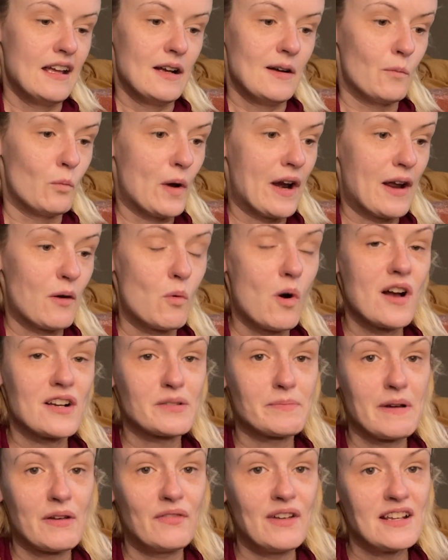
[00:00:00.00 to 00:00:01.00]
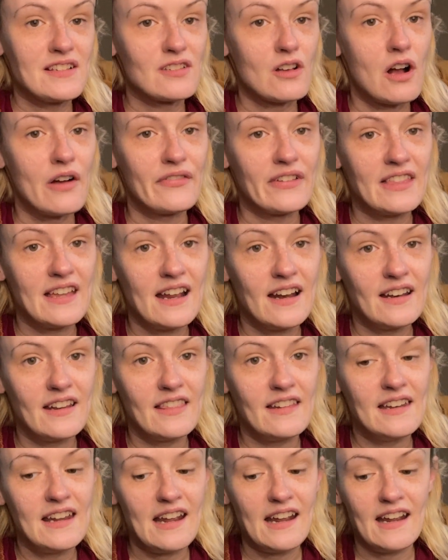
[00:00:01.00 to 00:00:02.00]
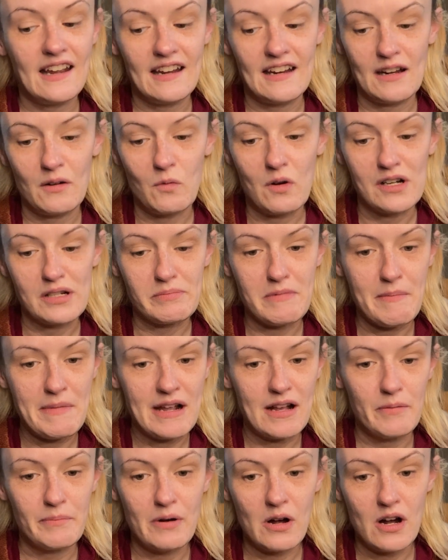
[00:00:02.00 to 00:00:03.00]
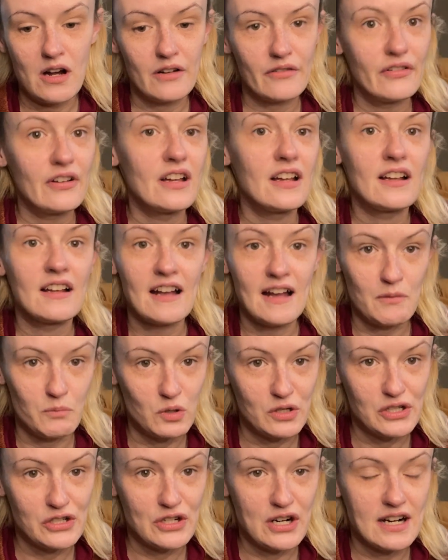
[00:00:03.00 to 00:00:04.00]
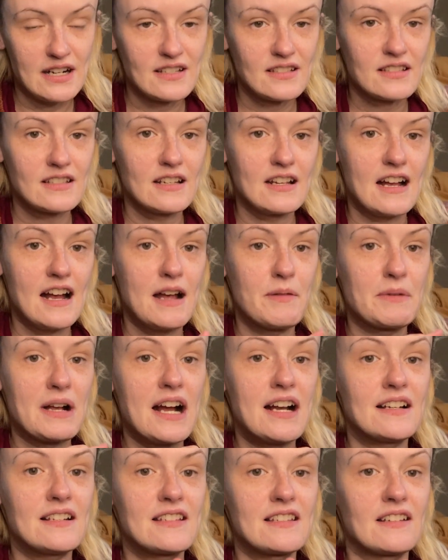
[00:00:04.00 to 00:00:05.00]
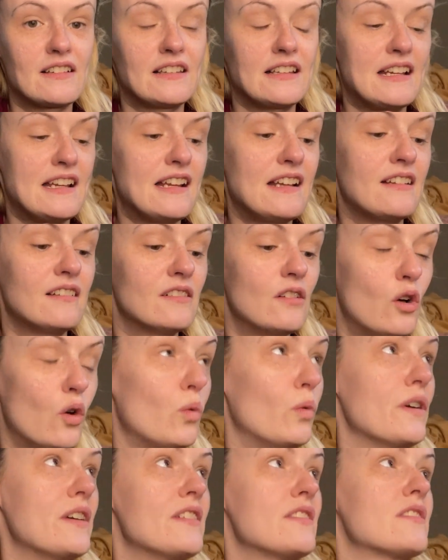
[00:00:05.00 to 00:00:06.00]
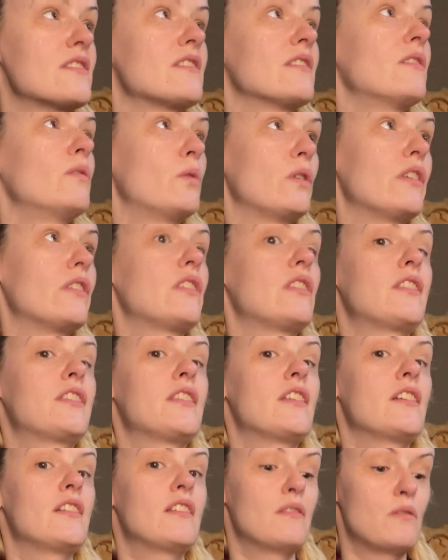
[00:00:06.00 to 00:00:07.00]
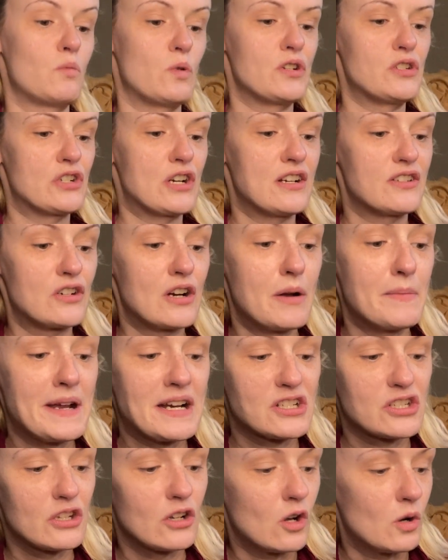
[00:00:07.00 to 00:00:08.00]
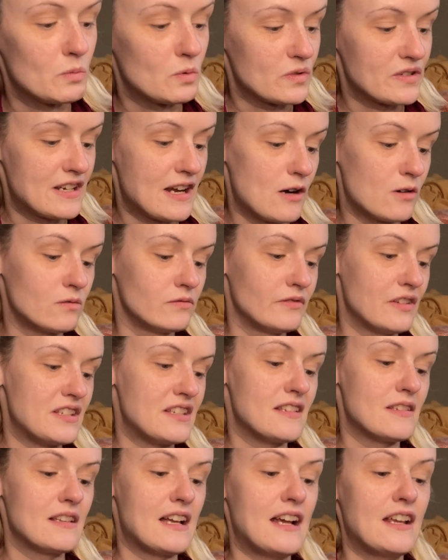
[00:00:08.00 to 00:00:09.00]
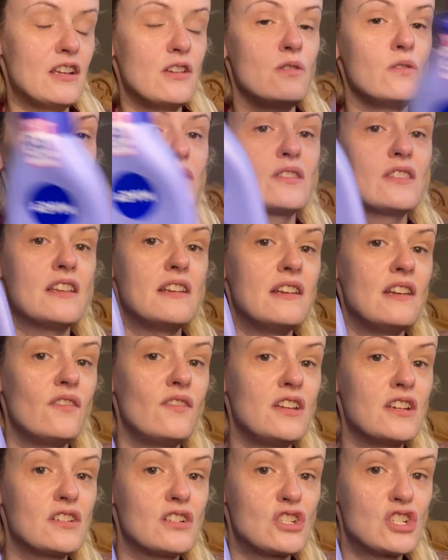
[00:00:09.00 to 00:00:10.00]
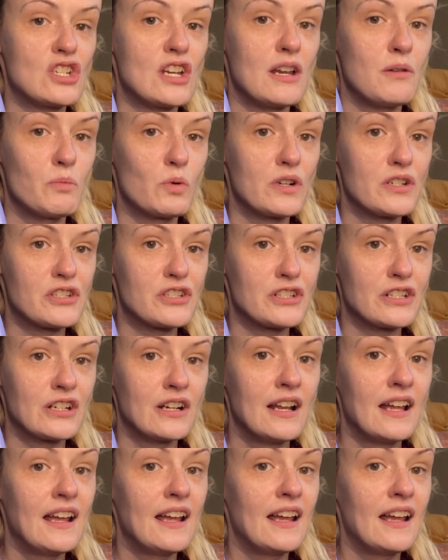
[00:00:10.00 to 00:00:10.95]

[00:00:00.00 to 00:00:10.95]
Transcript: When I wash my face off at the end of the day and I wash my makeup off, I moisturize. I'm constantly always with the moisturizer. I'm actually almost out. I use the Nivea Shea Moisture,